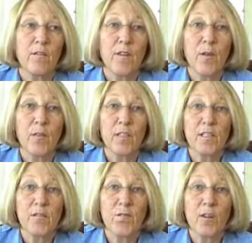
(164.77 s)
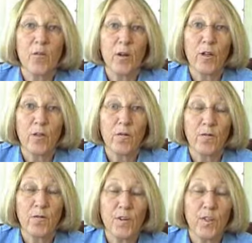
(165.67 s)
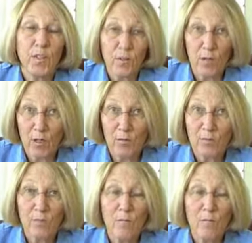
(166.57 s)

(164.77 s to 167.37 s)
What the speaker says: family is fairly grown.